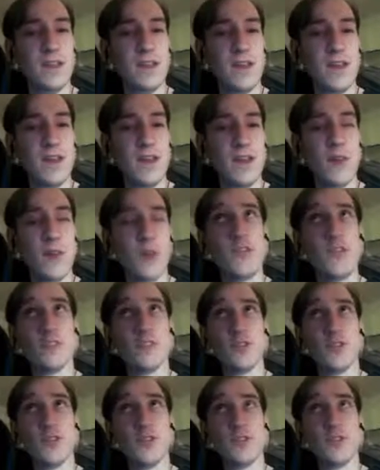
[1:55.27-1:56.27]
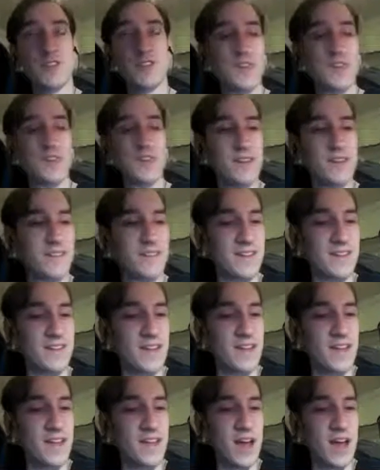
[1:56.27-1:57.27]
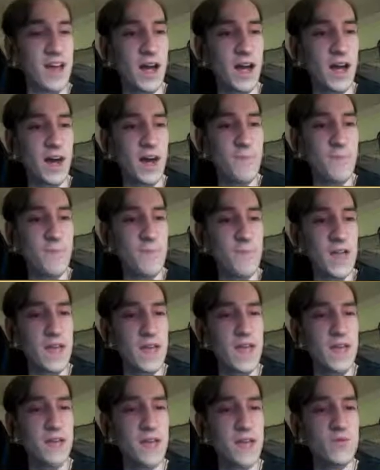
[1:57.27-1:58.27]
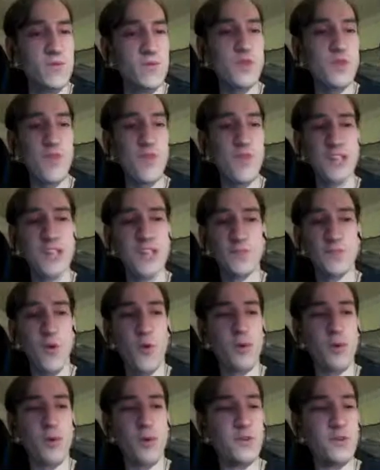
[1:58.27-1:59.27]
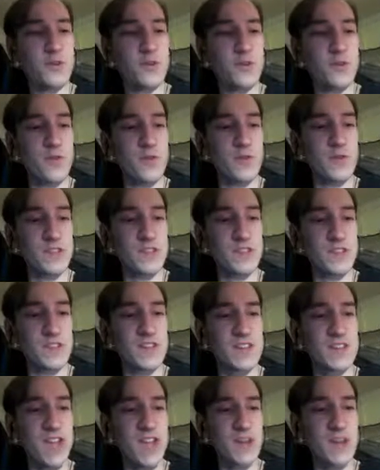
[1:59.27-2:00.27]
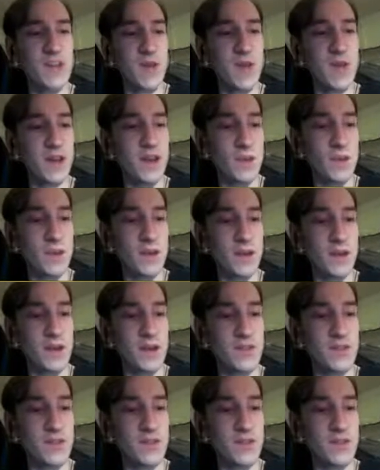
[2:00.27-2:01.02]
Oh, that's the closing song. And then you fast forward a few versions and you end up here.